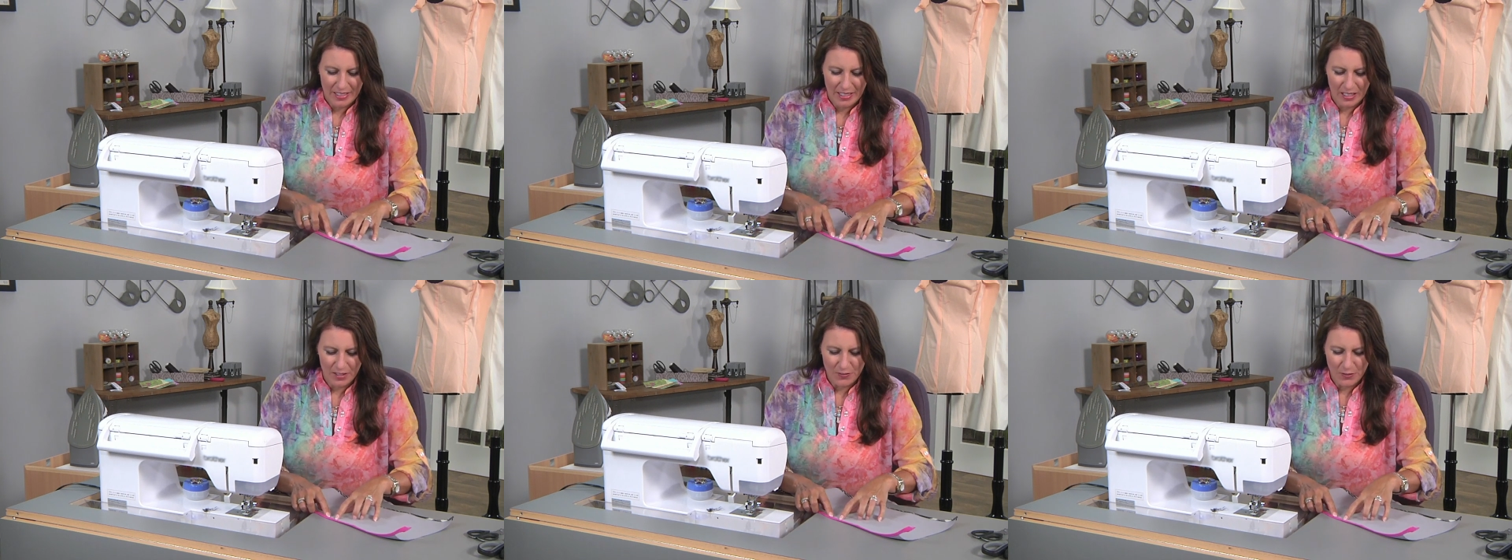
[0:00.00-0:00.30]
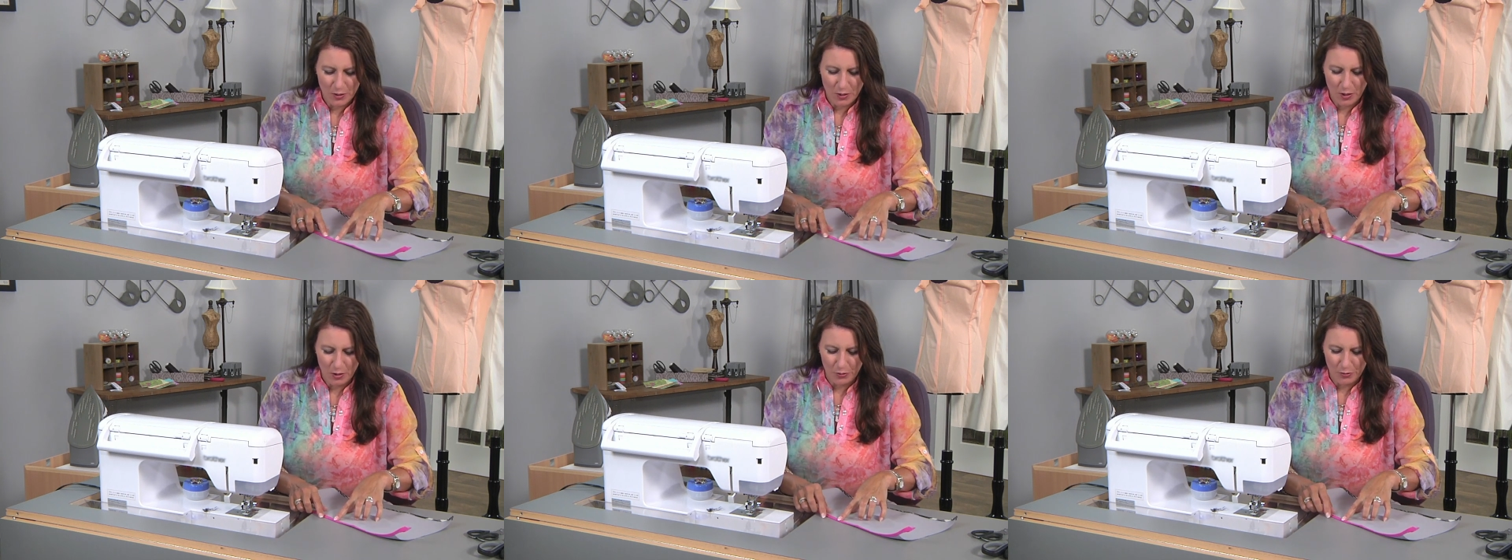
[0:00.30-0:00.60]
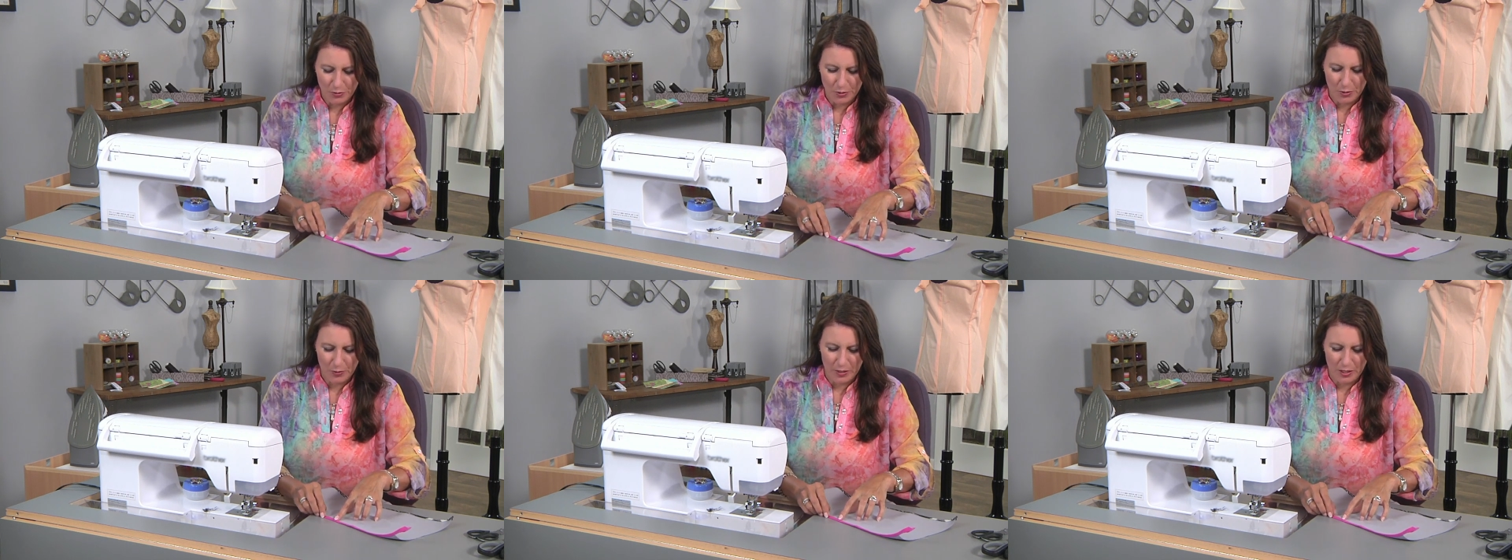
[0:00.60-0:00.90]
If you go
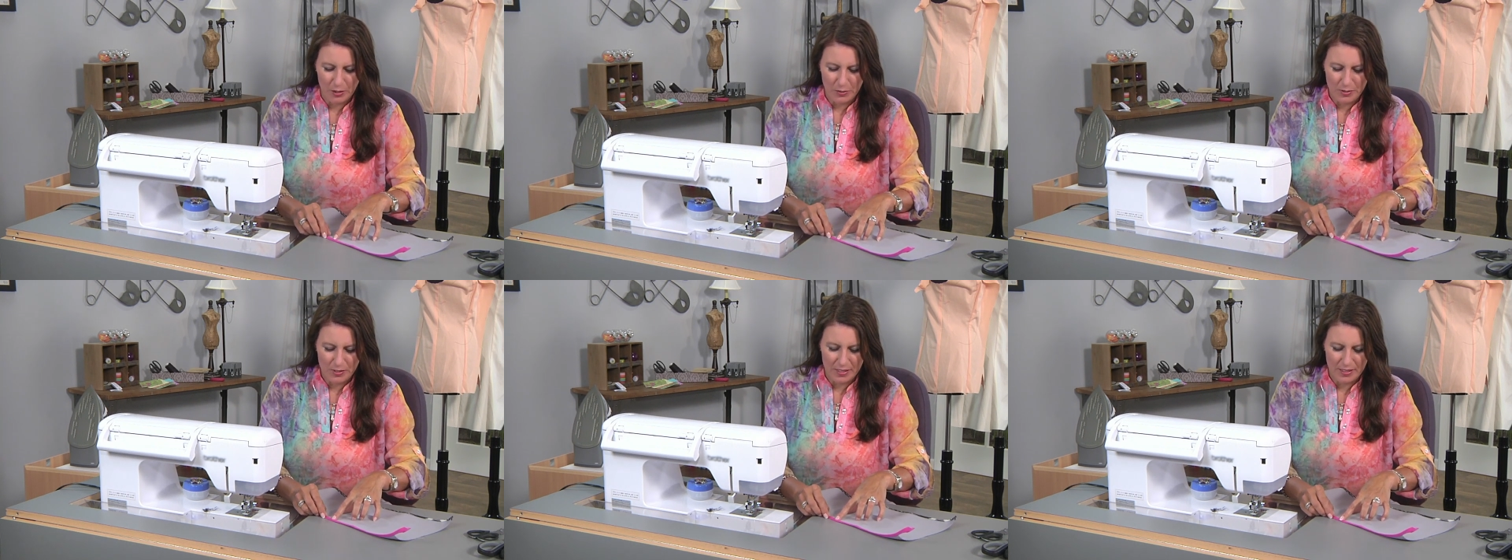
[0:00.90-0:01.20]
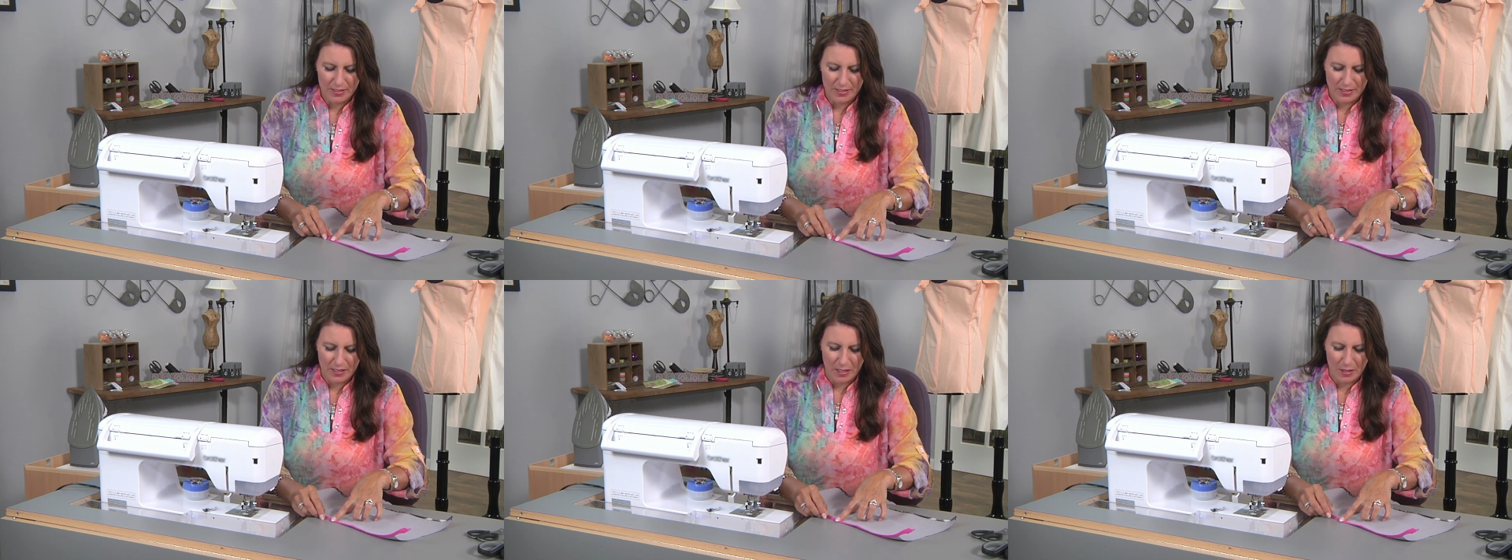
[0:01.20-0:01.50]
through and you see